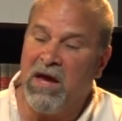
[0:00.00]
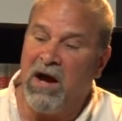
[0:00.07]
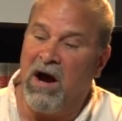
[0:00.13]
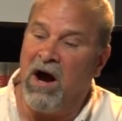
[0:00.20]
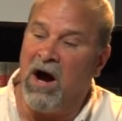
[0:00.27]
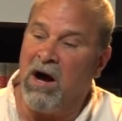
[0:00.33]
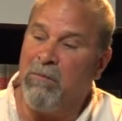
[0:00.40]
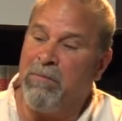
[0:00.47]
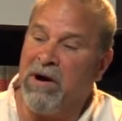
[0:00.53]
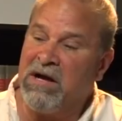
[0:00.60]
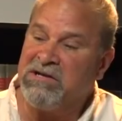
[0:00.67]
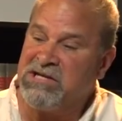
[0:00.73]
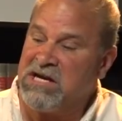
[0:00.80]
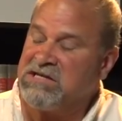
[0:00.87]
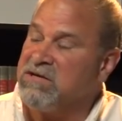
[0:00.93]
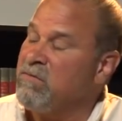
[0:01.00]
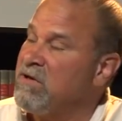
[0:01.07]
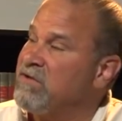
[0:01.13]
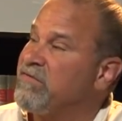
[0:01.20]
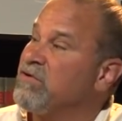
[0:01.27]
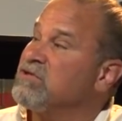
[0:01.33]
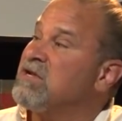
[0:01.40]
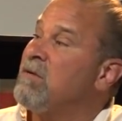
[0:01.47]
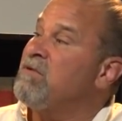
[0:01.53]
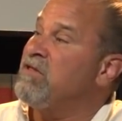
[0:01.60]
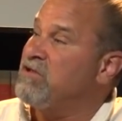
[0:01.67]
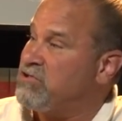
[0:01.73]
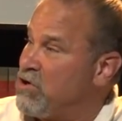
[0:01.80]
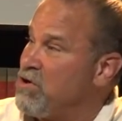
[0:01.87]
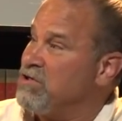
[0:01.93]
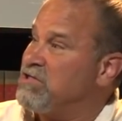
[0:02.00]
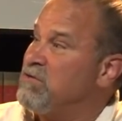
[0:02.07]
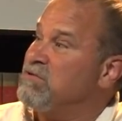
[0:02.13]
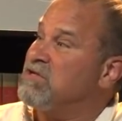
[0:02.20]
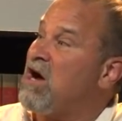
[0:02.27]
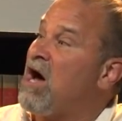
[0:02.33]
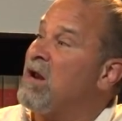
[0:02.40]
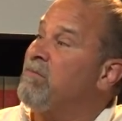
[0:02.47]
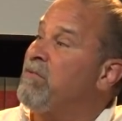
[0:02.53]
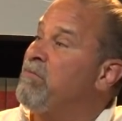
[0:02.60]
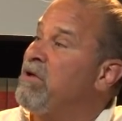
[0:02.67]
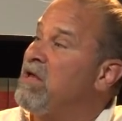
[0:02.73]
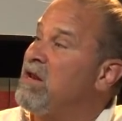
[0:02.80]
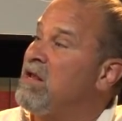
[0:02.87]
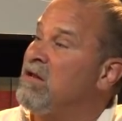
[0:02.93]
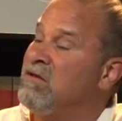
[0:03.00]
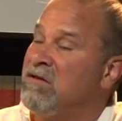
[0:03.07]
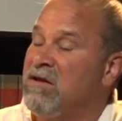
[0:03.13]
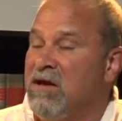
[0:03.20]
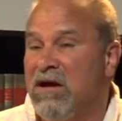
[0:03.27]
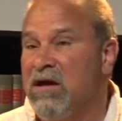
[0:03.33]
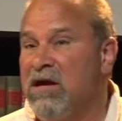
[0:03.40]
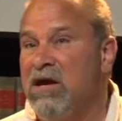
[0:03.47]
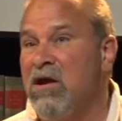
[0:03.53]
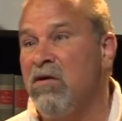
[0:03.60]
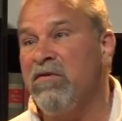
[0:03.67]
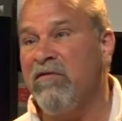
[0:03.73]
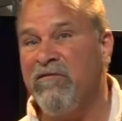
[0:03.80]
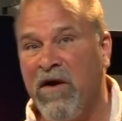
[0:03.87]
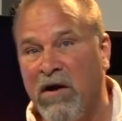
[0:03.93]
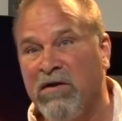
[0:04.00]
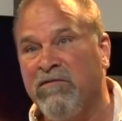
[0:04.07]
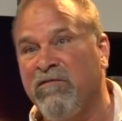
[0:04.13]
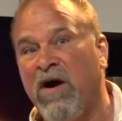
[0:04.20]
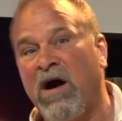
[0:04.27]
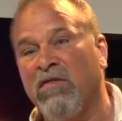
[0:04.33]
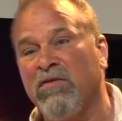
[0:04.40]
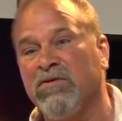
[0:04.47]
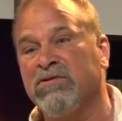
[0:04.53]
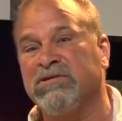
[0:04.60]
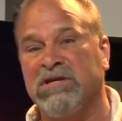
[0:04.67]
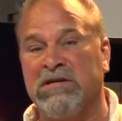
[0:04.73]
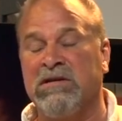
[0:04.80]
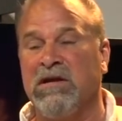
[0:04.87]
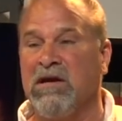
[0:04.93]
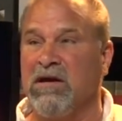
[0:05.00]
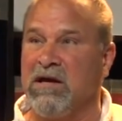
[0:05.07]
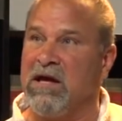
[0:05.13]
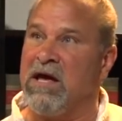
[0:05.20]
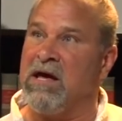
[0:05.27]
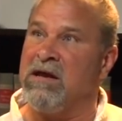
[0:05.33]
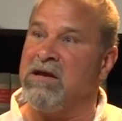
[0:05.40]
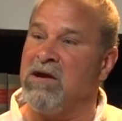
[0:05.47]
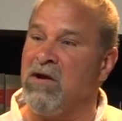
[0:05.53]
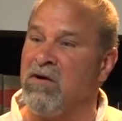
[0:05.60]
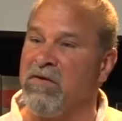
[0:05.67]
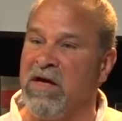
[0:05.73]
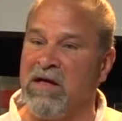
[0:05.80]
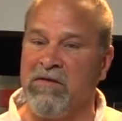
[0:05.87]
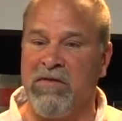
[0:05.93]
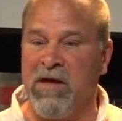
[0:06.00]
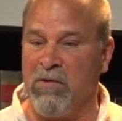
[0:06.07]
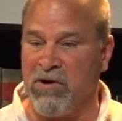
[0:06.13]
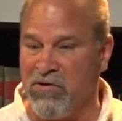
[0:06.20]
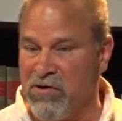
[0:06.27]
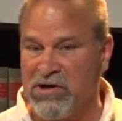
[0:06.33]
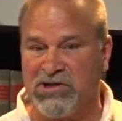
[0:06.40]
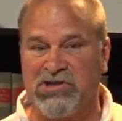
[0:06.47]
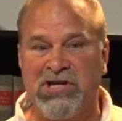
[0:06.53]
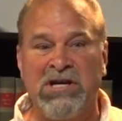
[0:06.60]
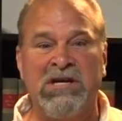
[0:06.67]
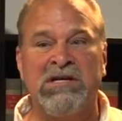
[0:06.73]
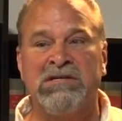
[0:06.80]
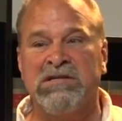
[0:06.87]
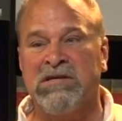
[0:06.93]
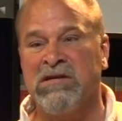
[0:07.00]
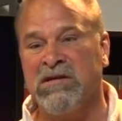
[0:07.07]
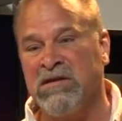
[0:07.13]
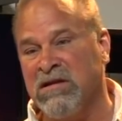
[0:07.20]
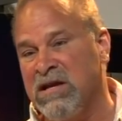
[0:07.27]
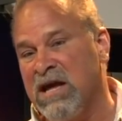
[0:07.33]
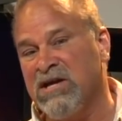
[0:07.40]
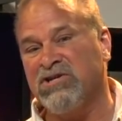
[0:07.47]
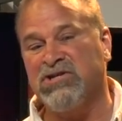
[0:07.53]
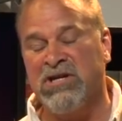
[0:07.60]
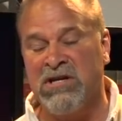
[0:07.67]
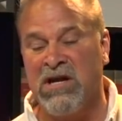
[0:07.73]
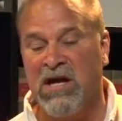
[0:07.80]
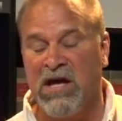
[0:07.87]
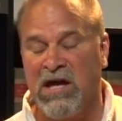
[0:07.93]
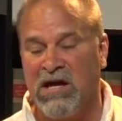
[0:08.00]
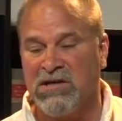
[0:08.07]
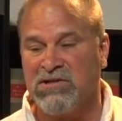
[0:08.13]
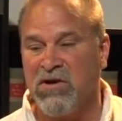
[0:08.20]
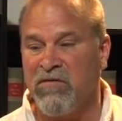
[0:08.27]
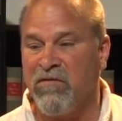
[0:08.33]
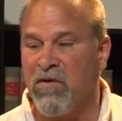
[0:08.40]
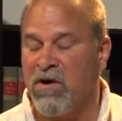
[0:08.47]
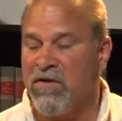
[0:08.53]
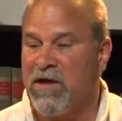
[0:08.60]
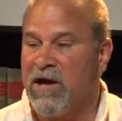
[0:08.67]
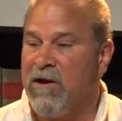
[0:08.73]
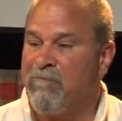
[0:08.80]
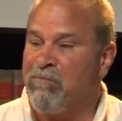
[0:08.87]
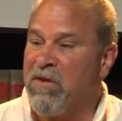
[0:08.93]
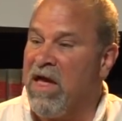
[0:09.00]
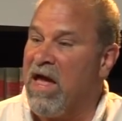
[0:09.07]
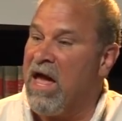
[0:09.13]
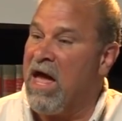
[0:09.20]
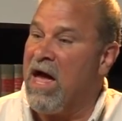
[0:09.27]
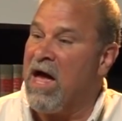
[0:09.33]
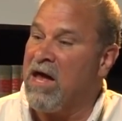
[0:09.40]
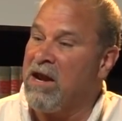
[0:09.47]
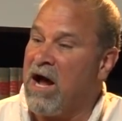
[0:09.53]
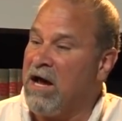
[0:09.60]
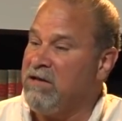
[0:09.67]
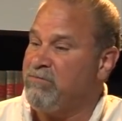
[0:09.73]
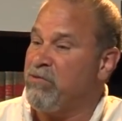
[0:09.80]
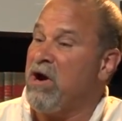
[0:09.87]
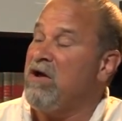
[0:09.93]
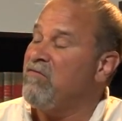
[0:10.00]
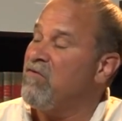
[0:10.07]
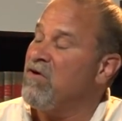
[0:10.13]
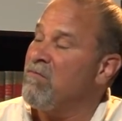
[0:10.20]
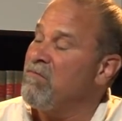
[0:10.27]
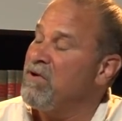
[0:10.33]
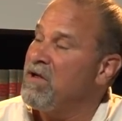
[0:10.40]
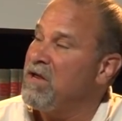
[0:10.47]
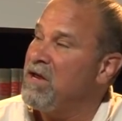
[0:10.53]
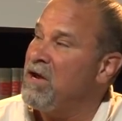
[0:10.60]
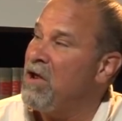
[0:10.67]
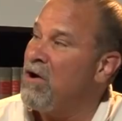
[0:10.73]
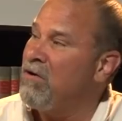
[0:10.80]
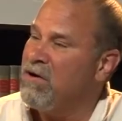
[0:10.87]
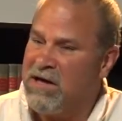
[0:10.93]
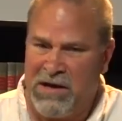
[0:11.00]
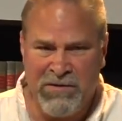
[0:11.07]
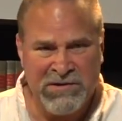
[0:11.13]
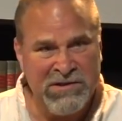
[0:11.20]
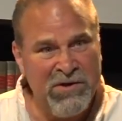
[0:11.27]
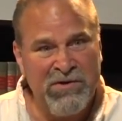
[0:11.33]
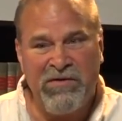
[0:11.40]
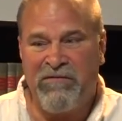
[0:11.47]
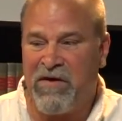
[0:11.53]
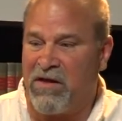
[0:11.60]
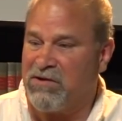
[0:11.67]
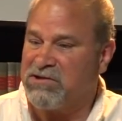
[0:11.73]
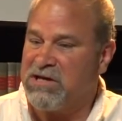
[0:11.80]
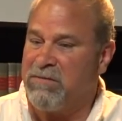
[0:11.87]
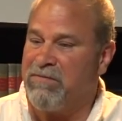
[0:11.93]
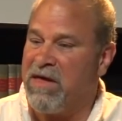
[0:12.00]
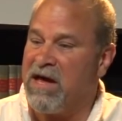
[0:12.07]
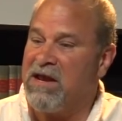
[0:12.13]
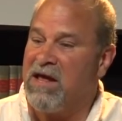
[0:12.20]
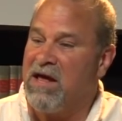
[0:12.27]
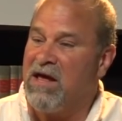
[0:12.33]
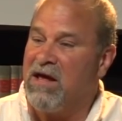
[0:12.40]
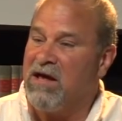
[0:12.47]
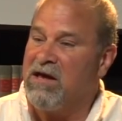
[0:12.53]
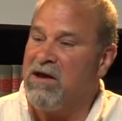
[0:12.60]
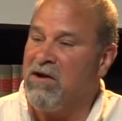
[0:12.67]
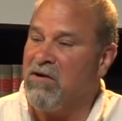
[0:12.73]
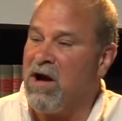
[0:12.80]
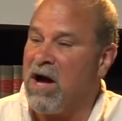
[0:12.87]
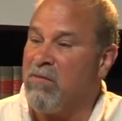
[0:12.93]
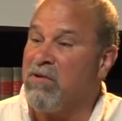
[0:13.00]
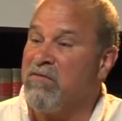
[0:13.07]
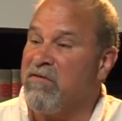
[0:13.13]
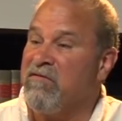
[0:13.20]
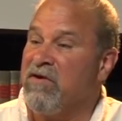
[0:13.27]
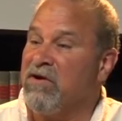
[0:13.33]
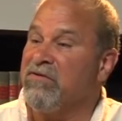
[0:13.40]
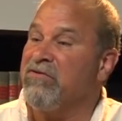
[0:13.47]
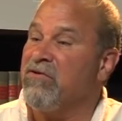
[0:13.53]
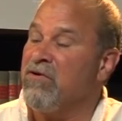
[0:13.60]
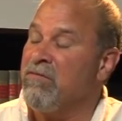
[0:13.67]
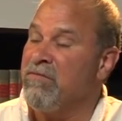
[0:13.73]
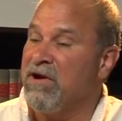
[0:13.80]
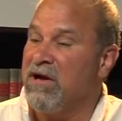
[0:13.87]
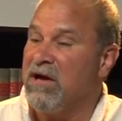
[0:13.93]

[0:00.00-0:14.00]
But Jason, when he's first coming to the church, he was caught up a bit in, you know, the founding fathers and you know, that they were Christians and the nation and so forth. And I prayed for him, you know. He was new in the fellowship that, you know, God would reveal to him